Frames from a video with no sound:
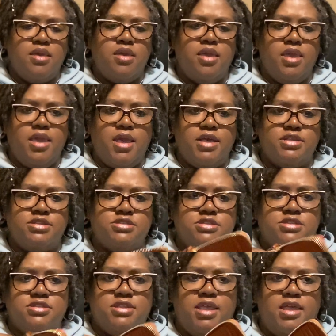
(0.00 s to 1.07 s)
It has the
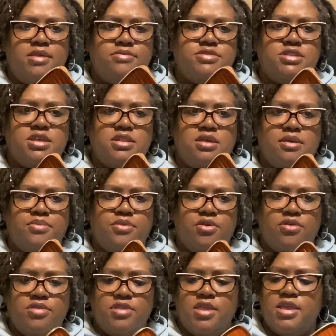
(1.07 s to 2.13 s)
same setup
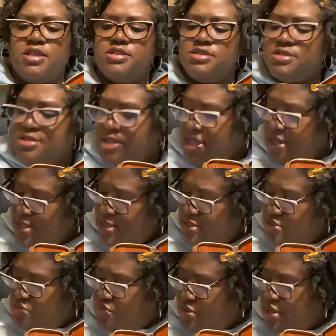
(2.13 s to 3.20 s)
on the inside as
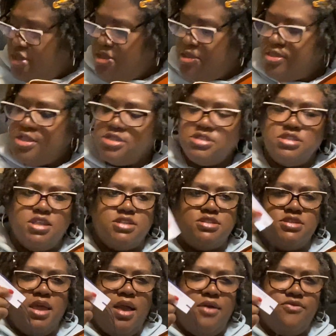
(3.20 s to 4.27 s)
well. This
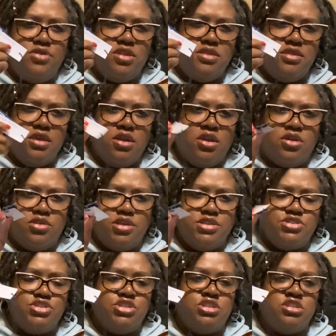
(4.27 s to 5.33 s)
doesn't have anything on it.
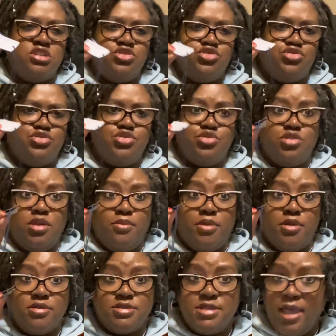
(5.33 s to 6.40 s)
It's just a Dooney and
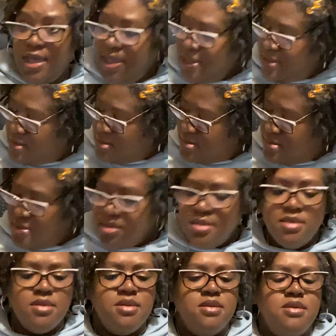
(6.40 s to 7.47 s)
Bourke tag.
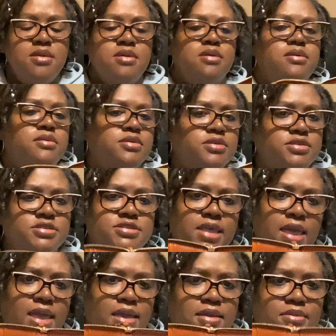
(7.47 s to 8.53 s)

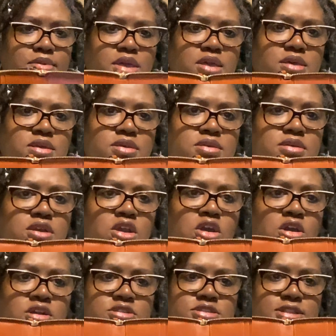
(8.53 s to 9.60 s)
Same
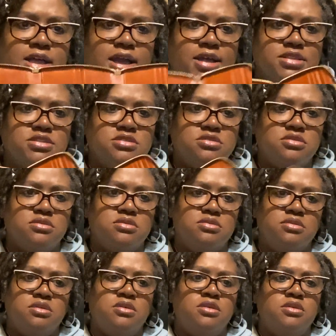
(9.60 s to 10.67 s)
card slots,
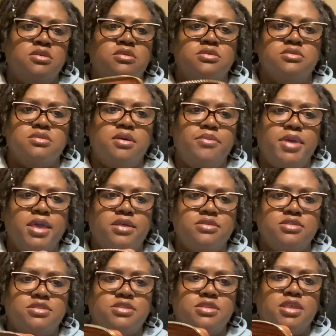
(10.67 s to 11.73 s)

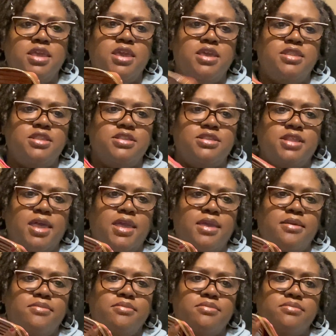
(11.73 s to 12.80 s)
amounts, and the
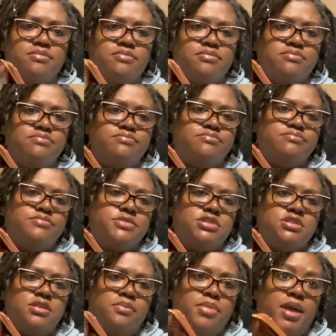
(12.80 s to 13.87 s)
same
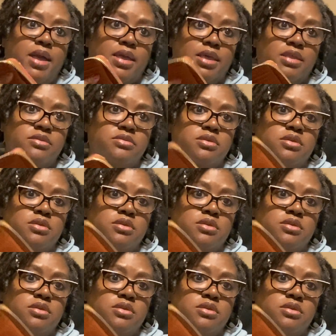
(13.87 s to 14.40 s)
slip pocket.